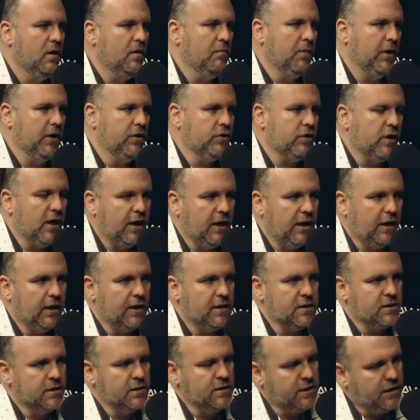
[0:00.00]
my training
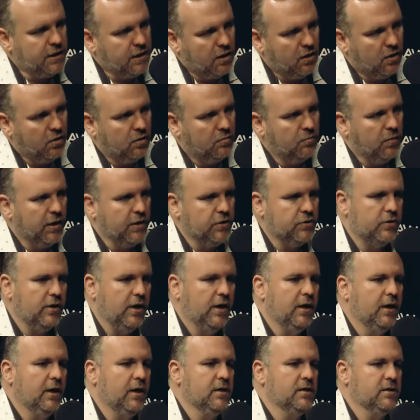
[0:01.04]
as a DO and my
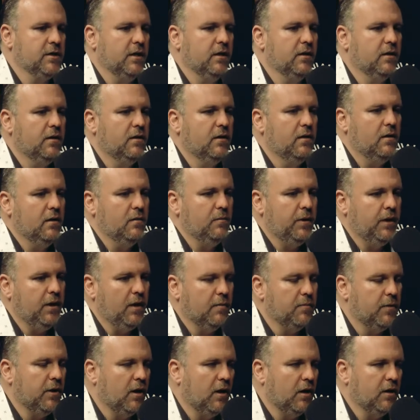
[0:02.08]
training as a
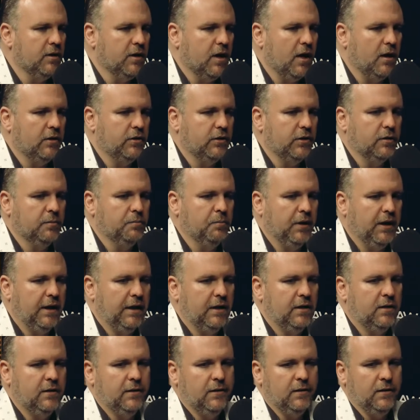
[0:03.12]
PM and R doctor,
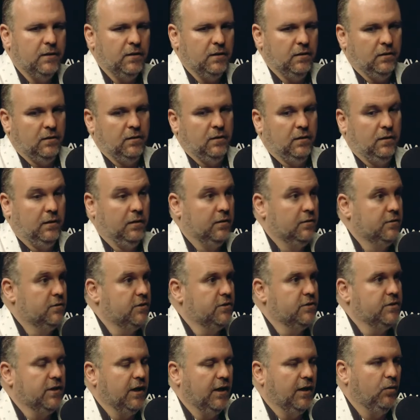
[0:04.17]
but it's
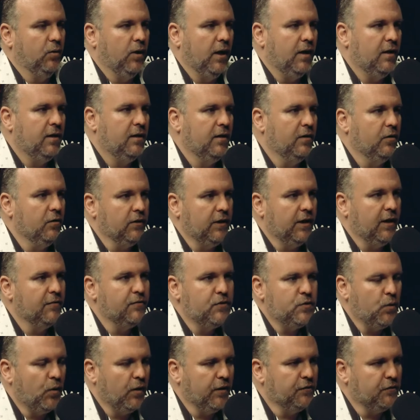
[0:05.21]
just like, well, I only have
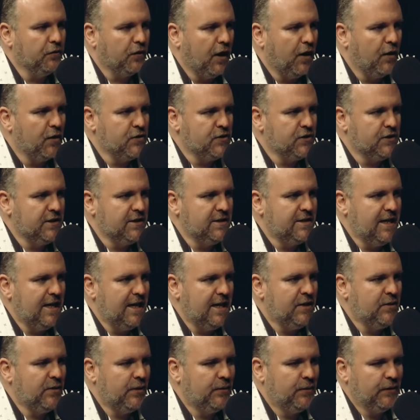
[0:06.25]
24 hours in a
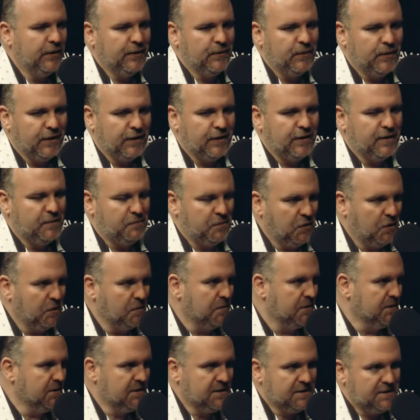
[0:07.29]
day. Do I really want to come home
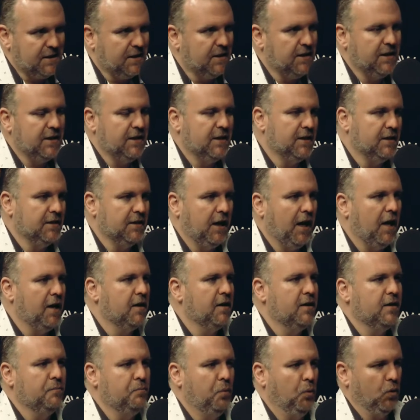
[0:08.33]
and study and
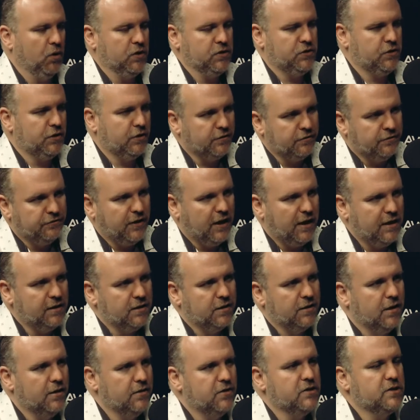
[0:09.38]
get board certified in
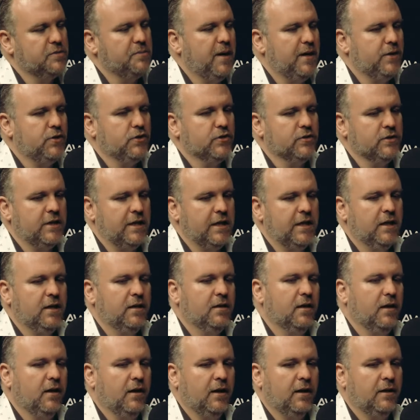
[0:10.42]
another specialty?
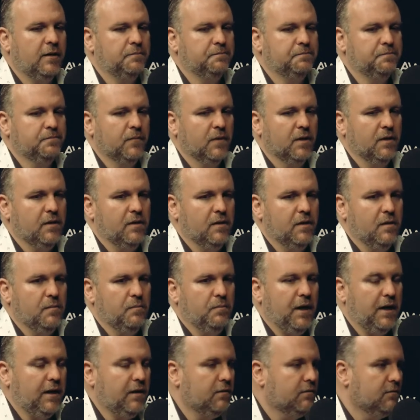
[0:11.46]
Um,
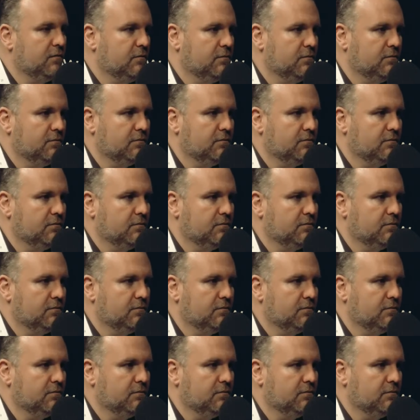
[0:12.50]
but